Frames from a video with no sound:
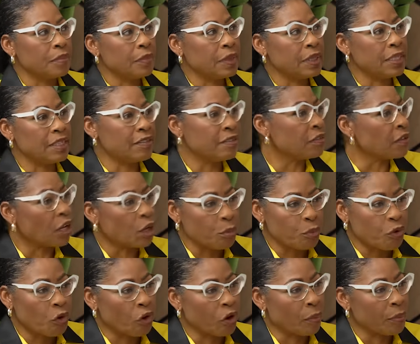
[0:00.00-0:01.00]
This is not a
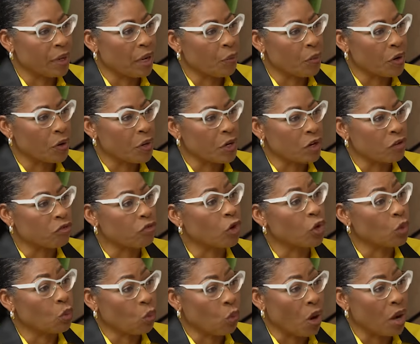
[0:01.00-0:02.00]
program that we're going to
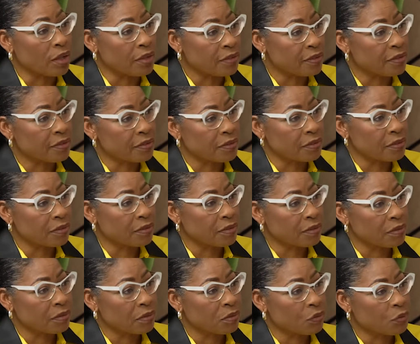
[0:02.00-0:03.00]
run once.
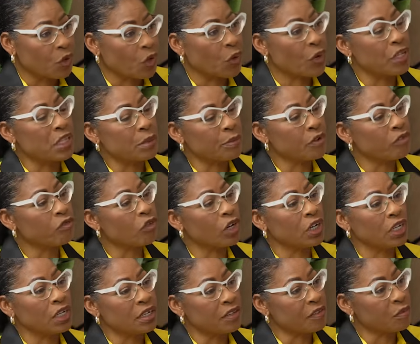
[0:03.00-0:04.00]
We're going to be
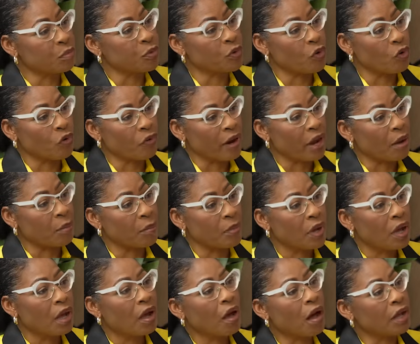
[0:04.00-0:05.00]
running this program
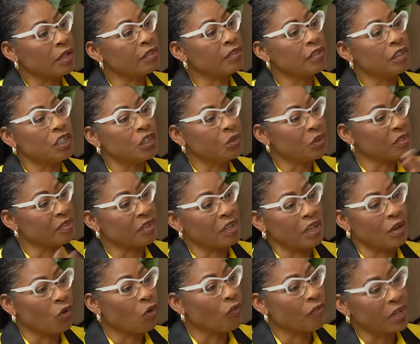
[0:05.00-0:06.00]

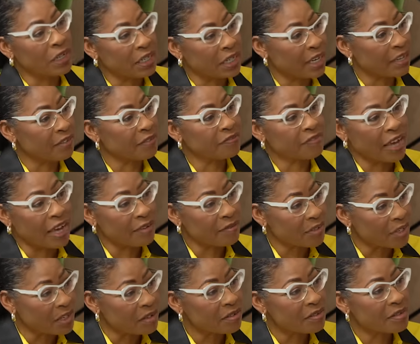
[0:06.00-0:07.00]
continuously over the next 5
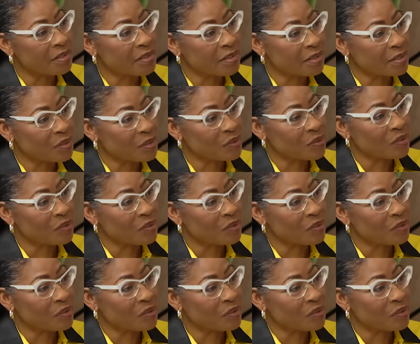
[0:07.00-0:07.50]
years.